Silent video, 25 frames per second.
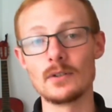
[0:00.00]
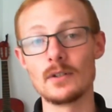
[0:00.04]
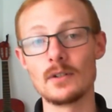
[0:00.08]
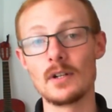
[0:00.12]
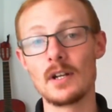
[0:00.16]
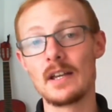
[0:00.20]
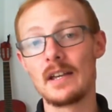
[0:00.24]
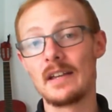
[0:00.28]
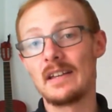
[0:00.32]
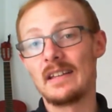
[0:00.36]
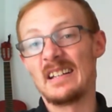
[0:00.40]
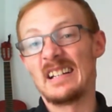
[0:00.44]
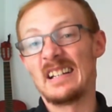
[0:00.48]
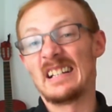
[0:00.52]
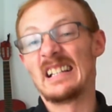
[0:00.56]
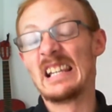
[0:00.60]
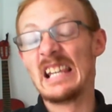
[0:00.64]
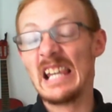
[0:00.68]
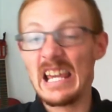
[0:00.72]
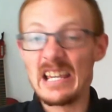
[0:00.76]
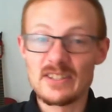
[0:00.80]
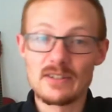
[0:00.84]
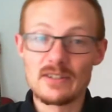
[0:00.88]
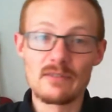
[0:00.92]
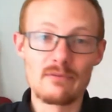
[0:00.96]
So
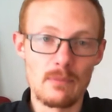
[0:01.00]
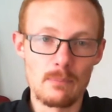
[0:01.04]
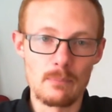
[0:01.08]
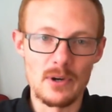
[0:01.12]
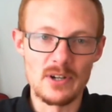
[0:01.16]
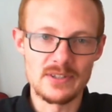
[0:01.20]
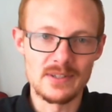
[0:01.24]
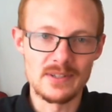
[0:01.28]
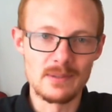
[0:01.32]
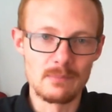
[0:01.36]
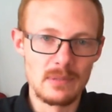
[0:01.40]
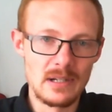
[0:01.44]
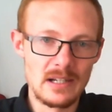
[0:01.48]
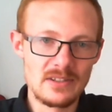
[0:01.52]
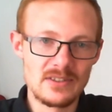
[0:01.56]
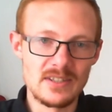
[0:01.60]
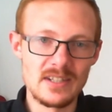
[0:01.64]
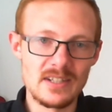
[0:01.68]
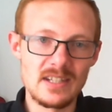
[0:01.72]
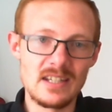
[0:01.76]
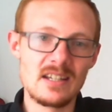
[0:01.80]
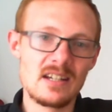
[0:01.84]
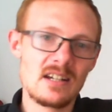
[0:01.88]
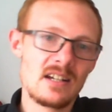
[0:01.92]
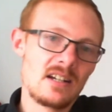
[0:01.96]
less of a
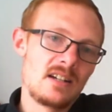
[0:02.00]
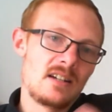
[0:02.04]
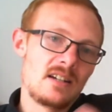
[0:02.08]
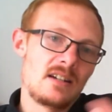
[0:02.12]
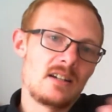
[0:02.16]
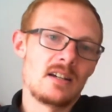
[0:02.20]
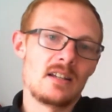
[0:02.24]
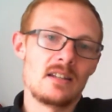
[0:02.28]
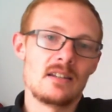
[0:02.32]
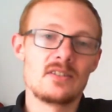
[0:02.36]
possibility,